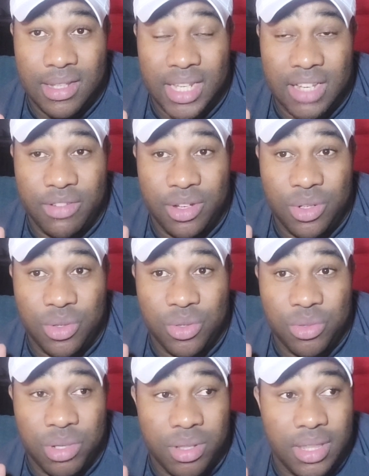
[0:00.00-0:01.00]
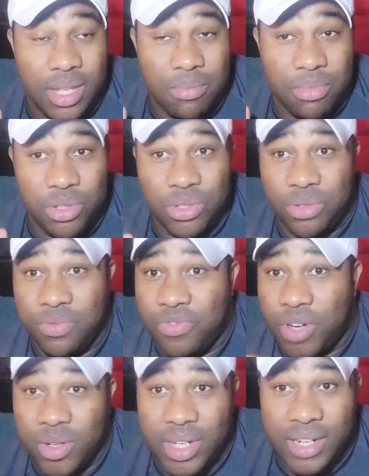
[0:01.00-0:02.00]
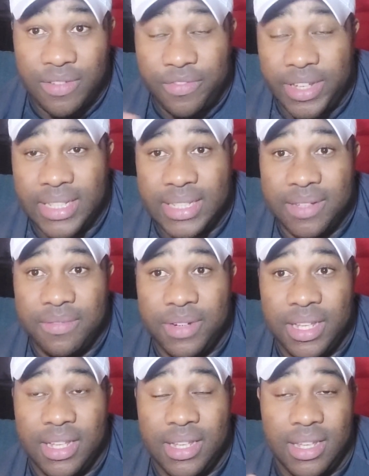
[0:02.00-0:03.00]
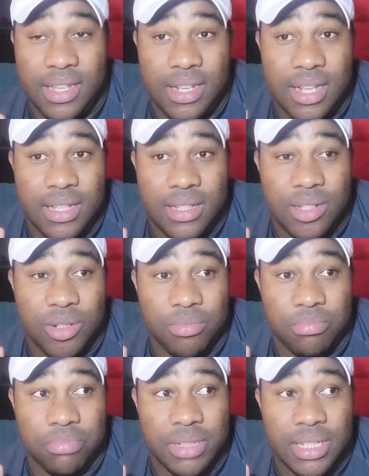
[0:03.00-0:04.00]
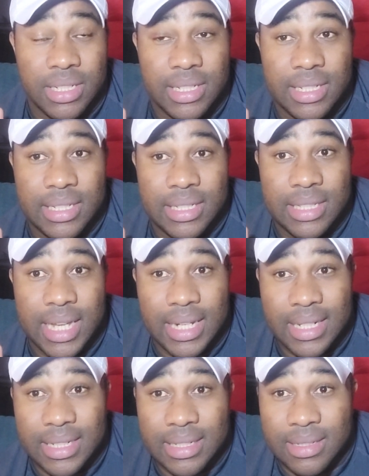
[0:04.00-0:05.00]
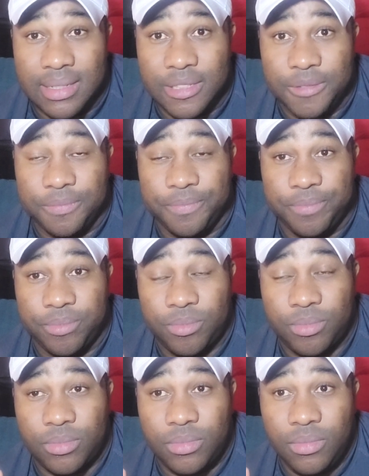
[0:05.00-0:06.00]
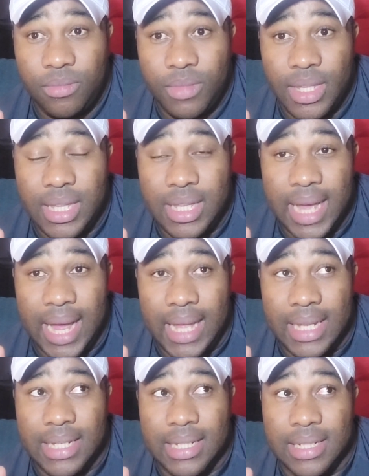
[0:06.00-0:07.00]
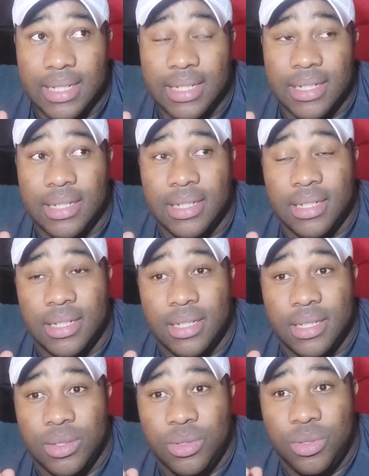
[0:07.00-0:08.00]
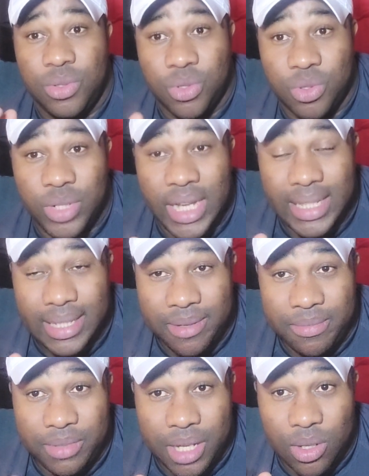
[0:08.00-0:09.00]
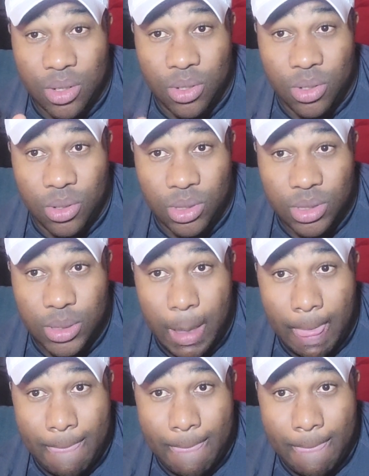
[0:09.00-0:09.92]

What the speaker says: They will do nothing much for that defensively. He did some tackles. He had 2 good attempts at goals.